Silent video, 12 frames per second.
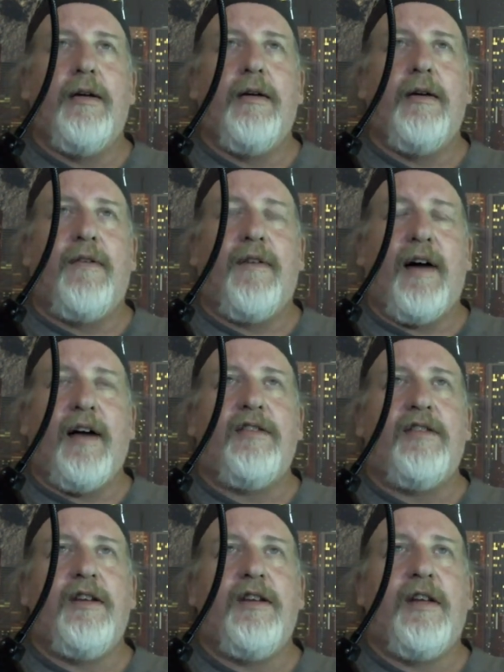If I
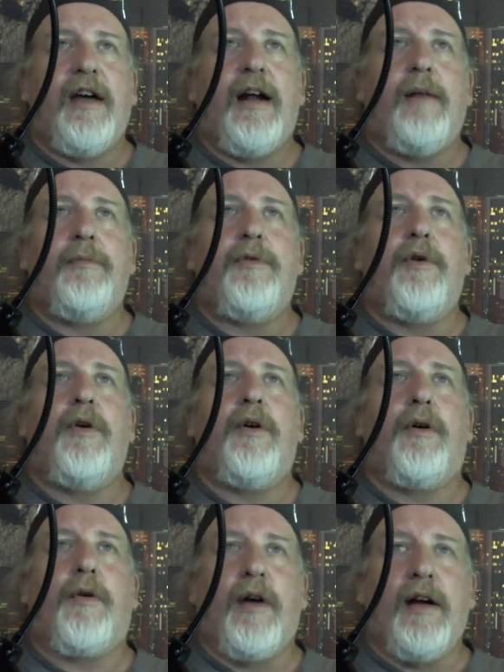see that, I'm throwing
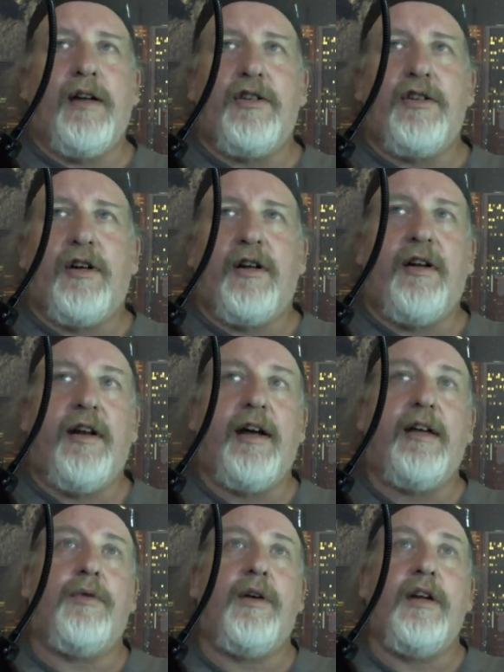a wrench in it, and
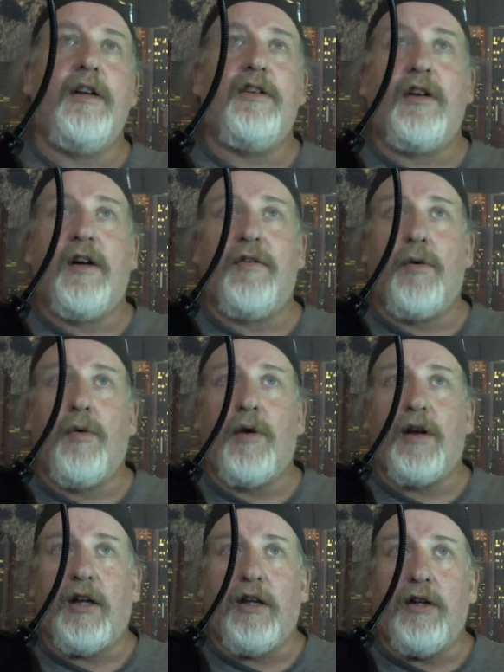that's what each and every
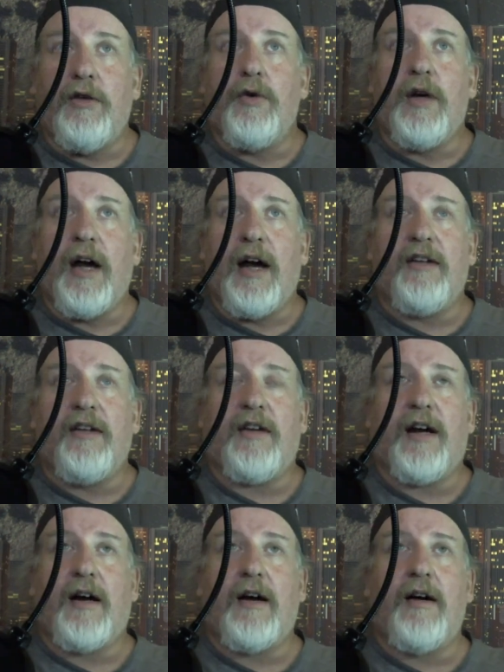one of you guys
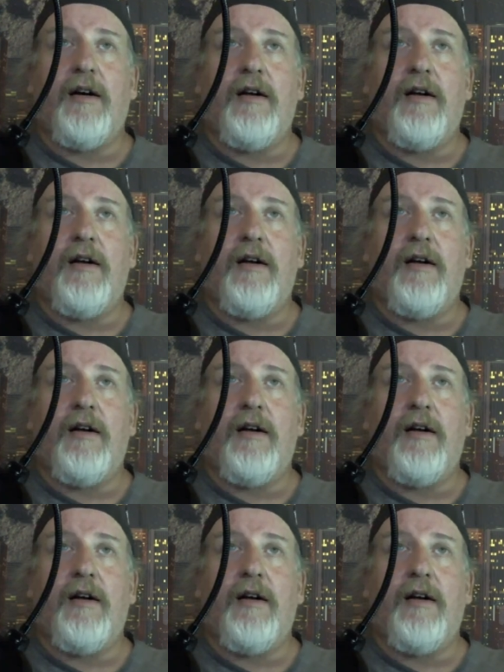are.